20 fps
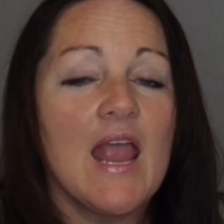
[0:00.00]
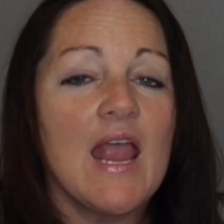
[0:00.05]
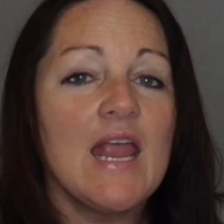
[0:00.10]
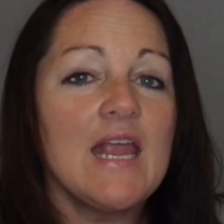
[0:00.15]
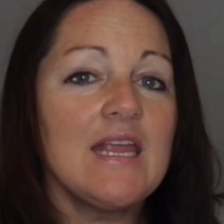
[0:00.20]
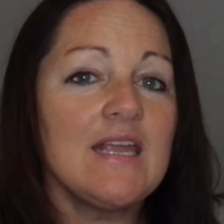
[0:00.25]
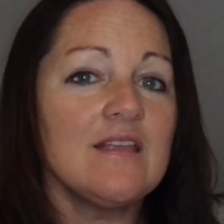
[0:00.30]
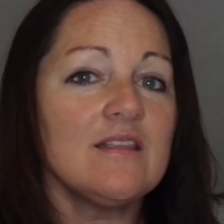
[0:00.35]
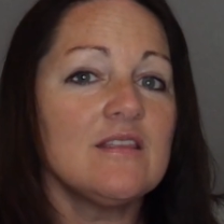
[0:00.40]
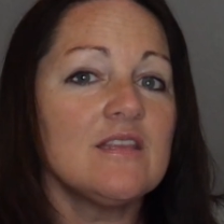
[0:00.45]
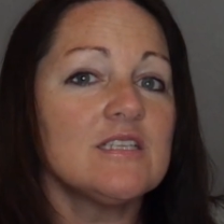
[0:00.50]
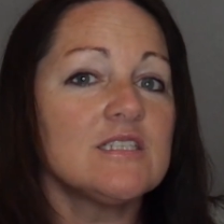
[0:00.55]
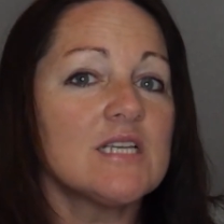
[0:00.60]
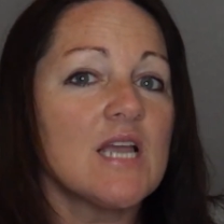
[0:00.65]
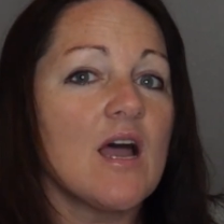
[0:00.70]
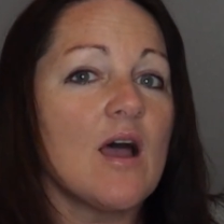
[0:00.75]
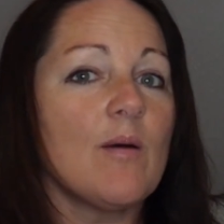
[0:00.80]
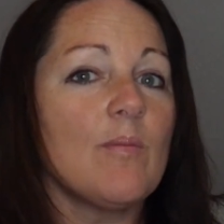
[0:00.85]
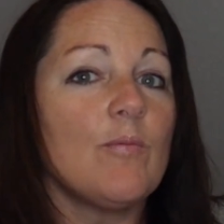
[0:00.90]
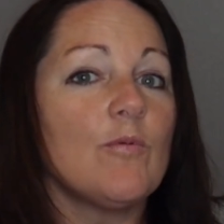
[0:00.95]
And the
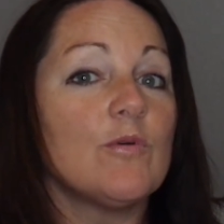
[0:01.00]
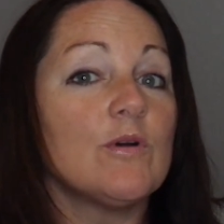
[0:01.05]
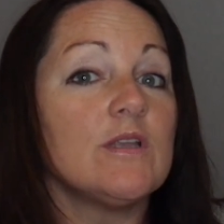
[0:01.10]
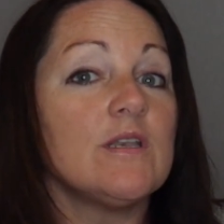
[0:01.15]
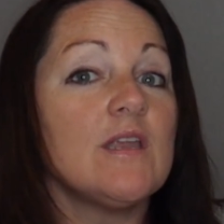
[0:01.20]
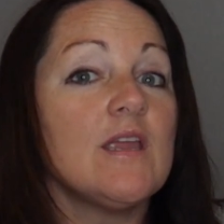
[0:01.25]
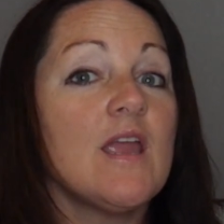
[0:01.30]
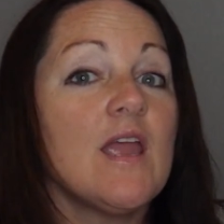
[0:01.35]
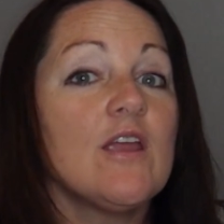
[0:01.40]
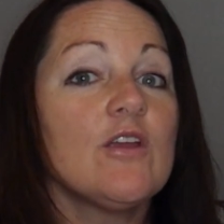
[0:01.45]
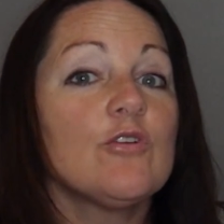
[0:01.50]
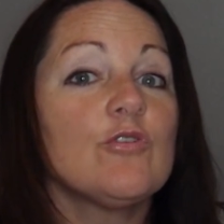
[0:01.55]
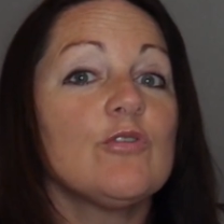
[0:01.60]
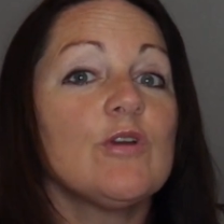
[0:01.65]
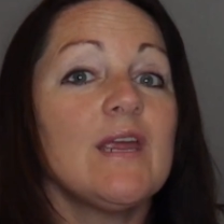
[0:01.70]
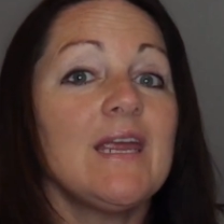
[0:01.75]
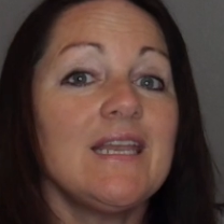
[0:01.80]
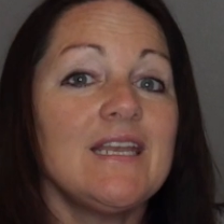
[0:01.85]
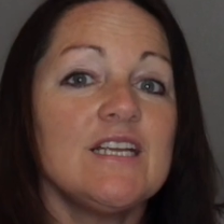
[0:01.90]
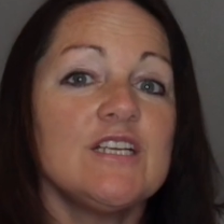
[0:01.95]
top one,
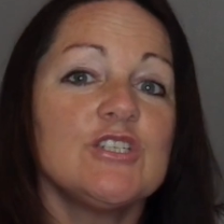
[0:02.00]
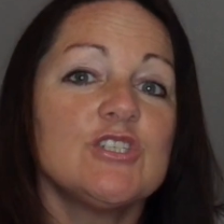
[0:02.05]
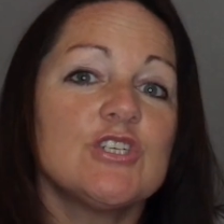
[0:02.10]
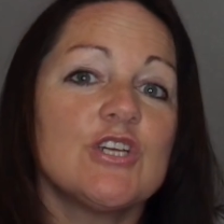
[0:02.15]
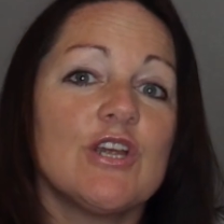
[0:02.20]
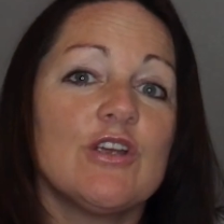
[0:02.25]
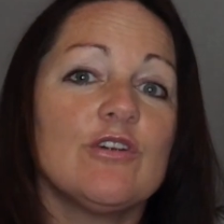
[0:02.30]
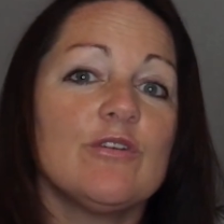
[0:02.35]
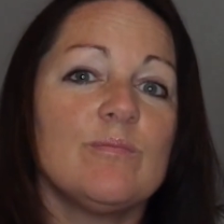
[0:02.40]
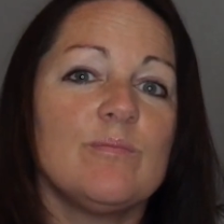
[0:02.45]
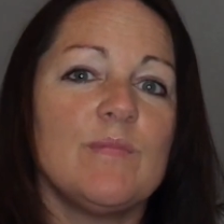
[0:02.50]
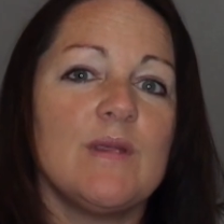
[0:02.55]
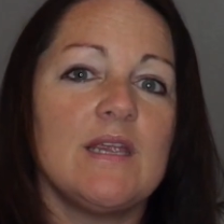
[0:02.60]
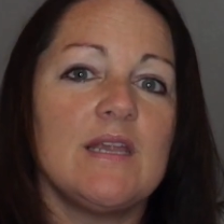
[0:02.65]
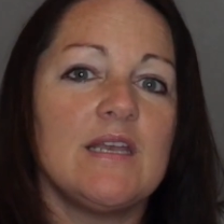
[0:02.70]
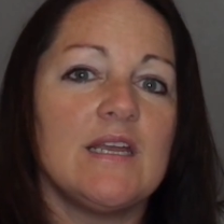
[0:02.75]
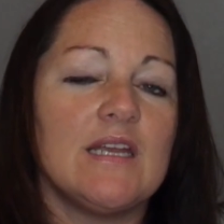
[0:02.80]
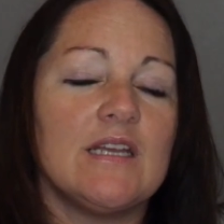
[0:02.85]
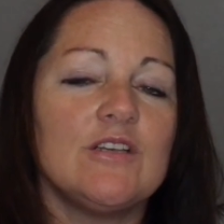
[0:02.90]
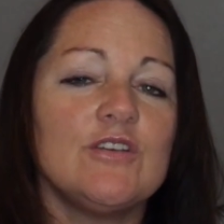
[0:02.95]
creating shared
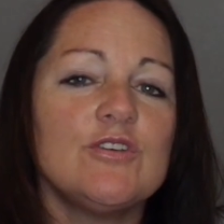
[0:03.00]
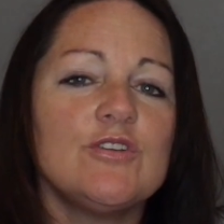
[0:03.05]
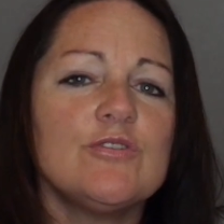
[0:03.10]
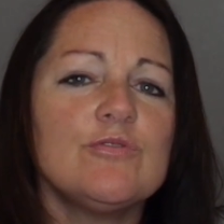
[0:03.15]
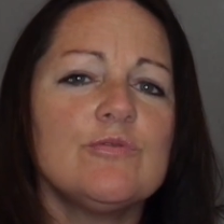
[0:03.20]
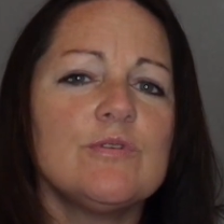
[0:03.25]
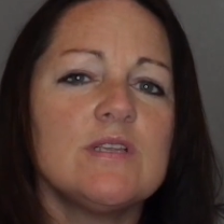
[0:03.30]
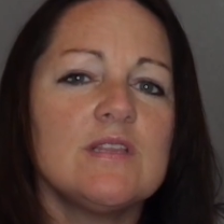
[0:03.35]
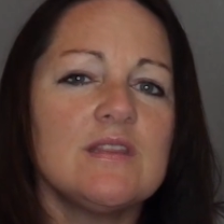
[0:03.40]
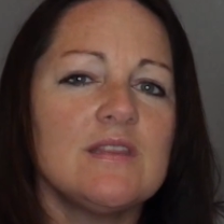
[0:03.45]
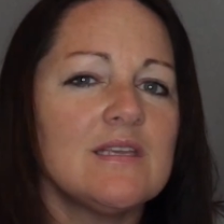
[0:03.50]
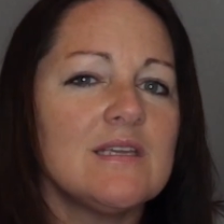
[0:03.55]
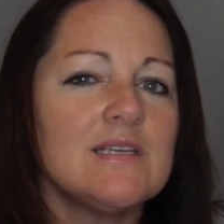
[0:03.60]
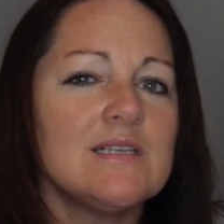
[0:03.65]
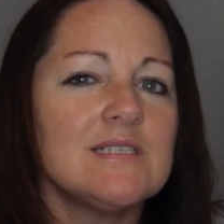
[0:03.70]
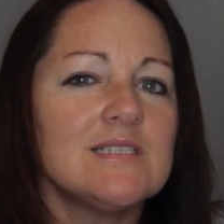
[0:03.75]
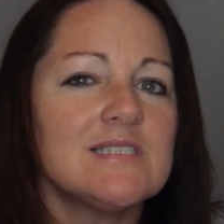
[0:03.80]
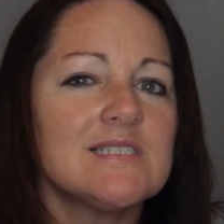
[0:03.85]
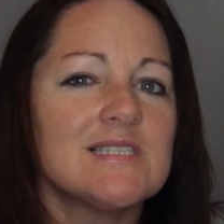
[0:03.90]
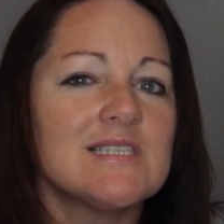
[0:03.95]
meaning, doing
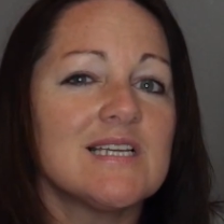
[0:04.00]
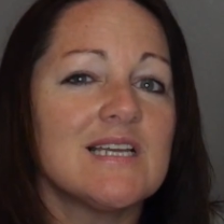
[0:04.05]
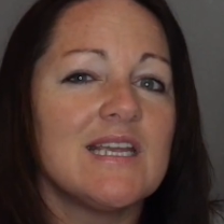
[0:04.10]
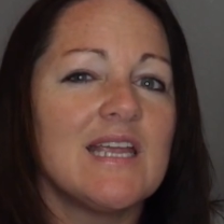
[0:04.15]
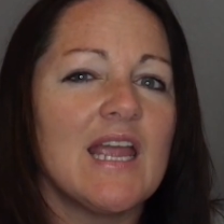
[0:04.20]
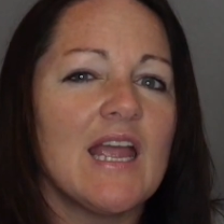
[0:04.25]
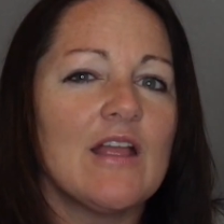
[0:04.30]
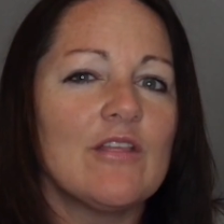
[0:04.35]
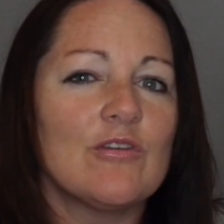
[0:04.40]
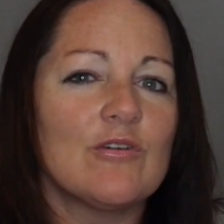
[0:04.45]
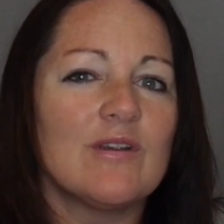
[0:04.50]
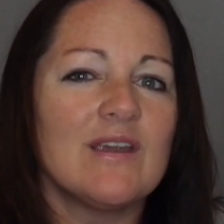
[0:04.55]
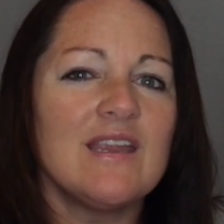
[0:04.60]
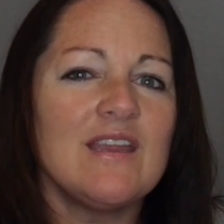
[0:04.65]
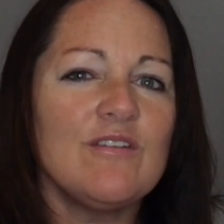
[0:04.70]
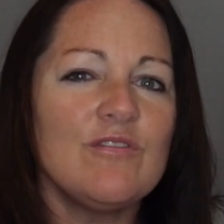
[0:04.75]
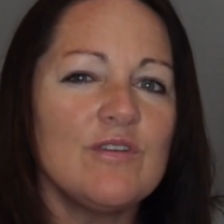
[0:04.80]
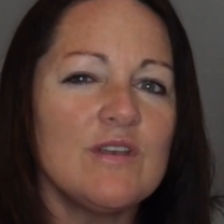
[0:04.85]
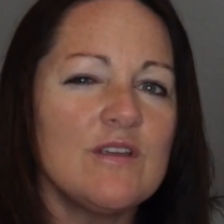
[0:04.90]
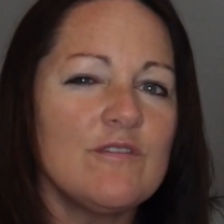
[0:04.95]
things together,
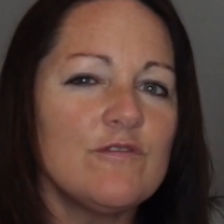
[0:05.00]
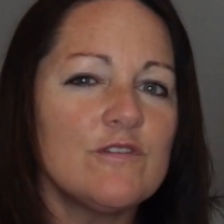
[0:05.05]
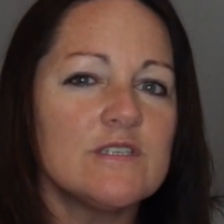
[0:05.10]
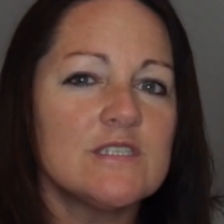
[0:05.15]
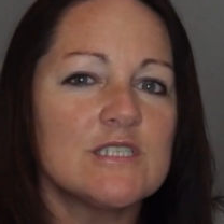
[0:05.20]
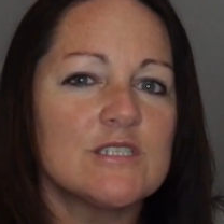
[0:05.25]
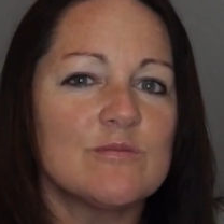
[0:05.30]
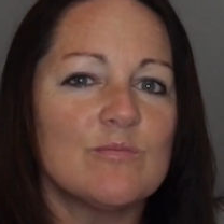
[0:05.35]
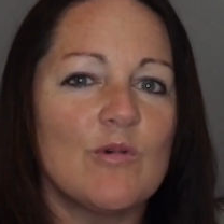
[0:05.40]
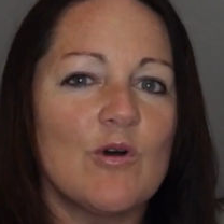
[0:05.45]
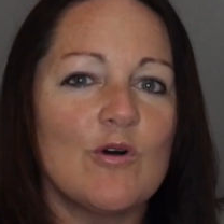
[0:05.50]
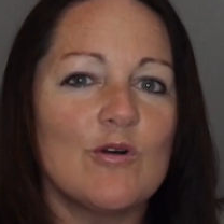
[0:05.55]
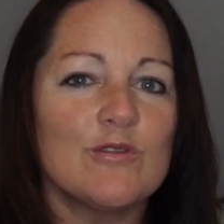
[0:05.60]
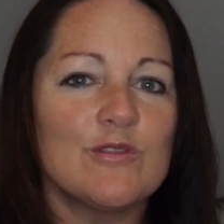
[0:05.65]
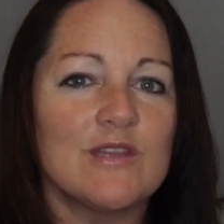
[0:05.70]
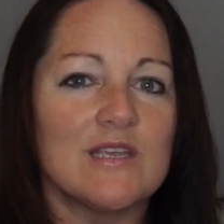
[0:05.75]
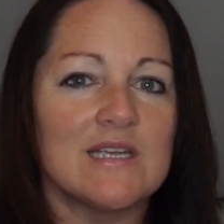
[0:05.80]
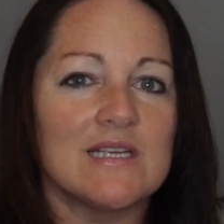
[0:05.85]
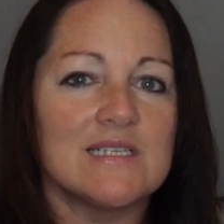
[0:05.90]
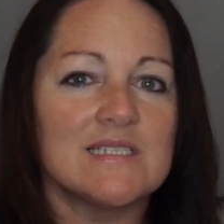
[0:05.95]
even if it's small
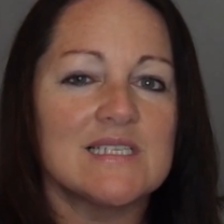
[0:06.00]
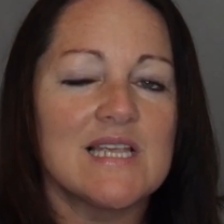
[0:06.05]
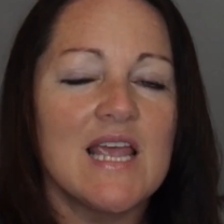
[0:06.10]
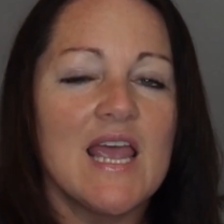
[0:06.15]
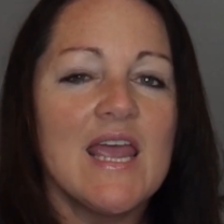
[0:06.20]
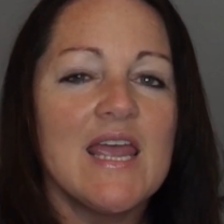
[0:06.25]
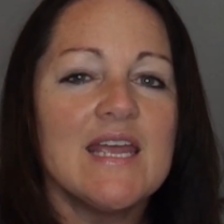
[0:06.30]
things.